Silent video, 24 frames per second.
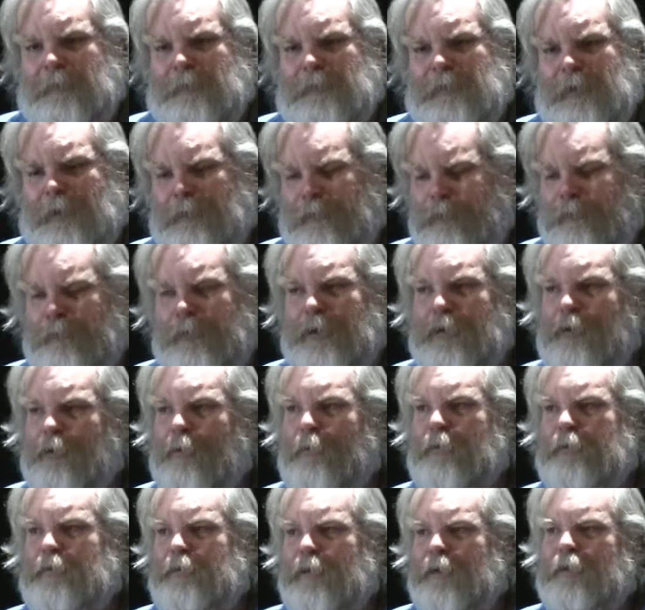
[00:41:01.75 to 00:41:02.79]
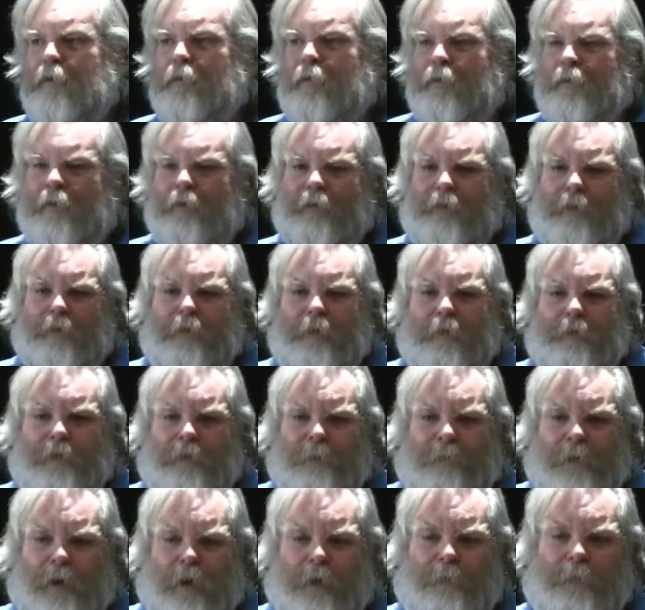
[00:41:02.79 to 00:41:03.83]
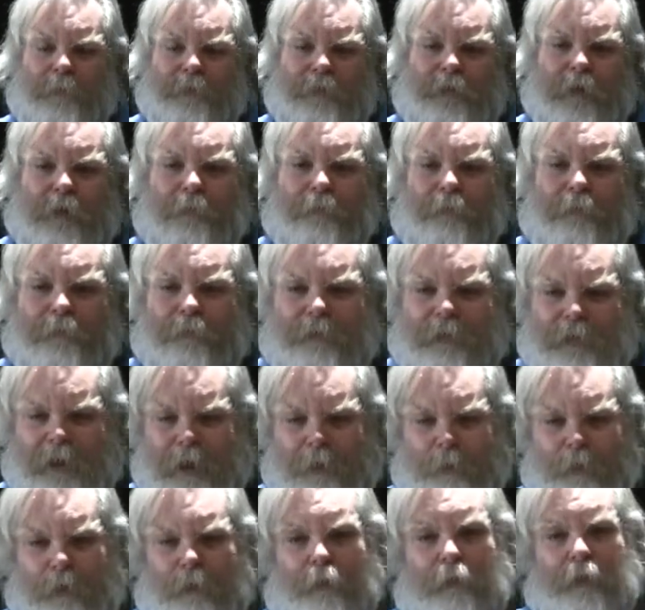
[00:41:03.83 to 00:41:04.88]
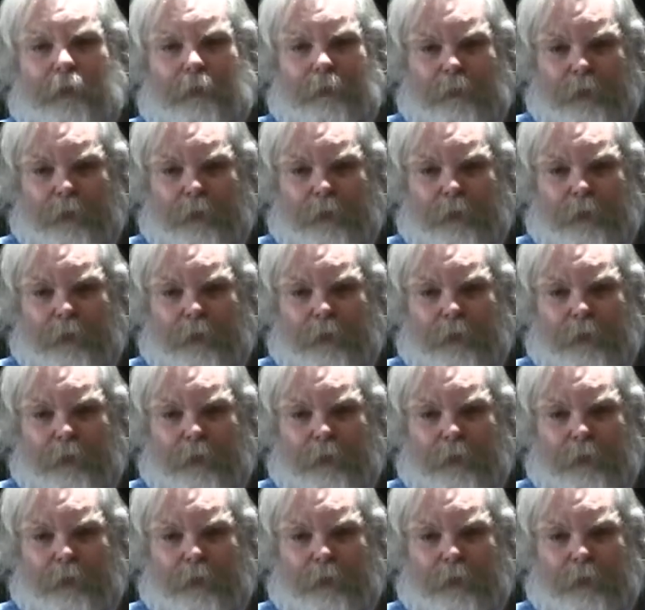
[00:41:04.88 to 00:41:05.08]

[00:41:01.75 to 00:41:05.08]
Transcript: So we know what's, uh, uh, and developers are saying, we're, we're,